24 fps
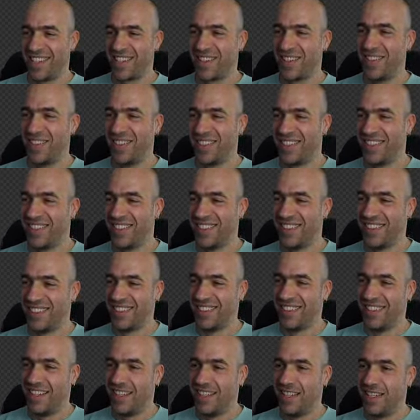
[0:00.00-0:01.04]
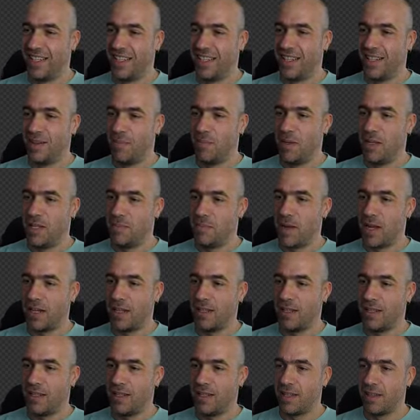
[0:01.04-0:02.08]
that's clear. Please
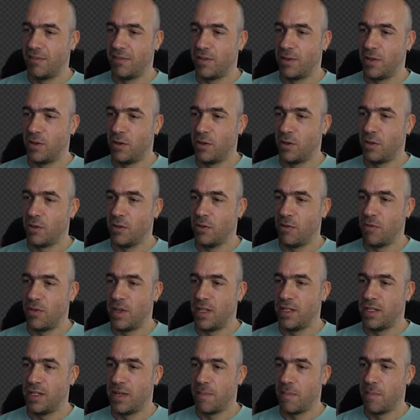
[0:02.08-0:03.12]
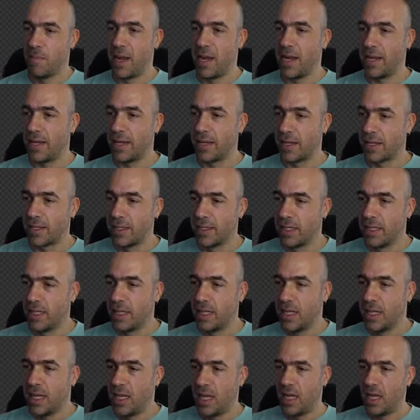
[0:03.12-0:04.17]
make a detailed video on UVs and baking.
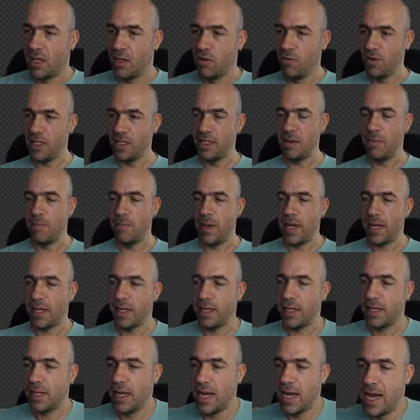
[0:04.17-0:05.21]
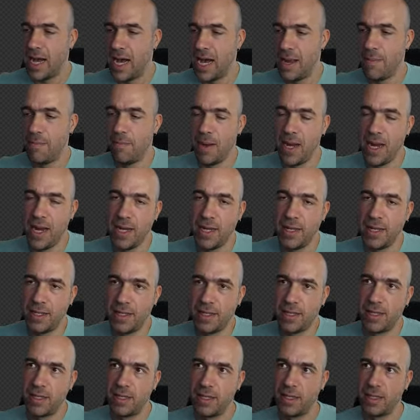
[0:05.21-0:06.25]
UVs and baking, I made
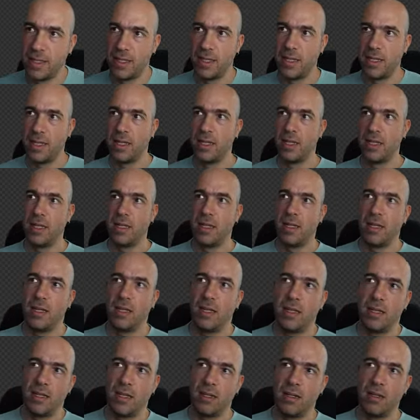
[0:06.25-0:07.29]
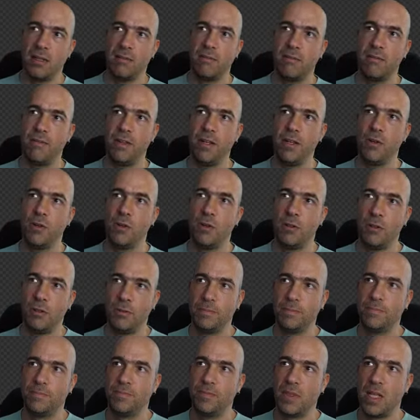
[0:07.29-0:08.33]
uh, a
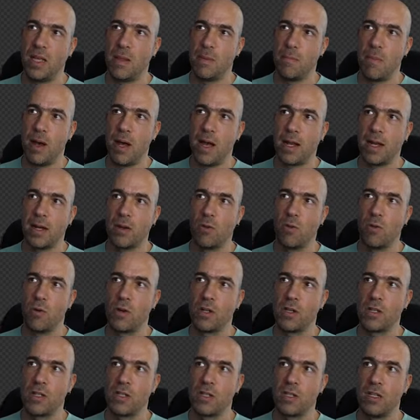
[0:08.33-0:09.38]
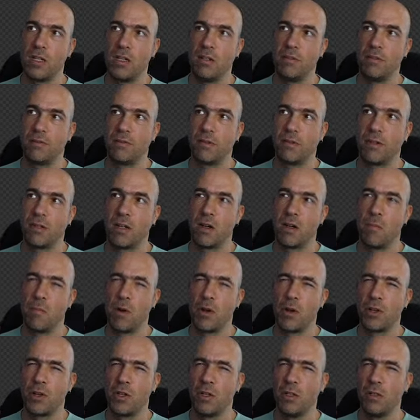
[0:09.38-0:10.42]
video in my course of
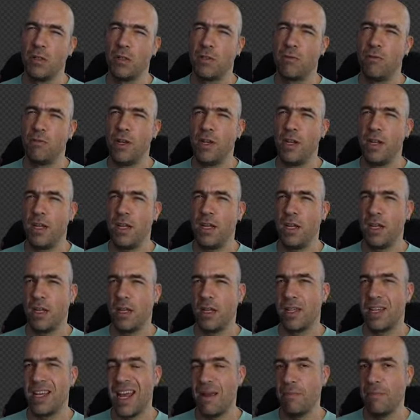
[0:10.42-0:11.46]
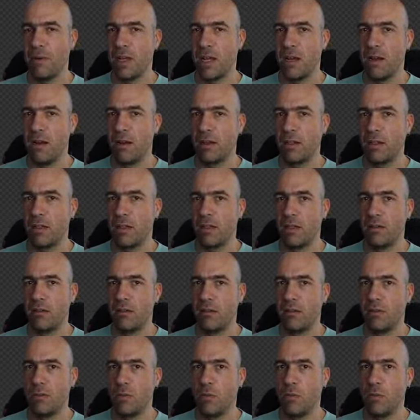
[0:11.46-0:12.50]
commercial 3D game
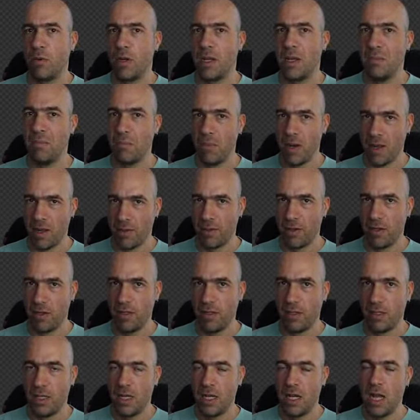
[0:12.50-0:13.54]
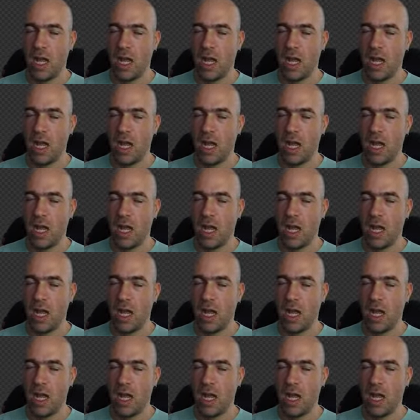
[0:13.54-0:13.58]
character in Blender.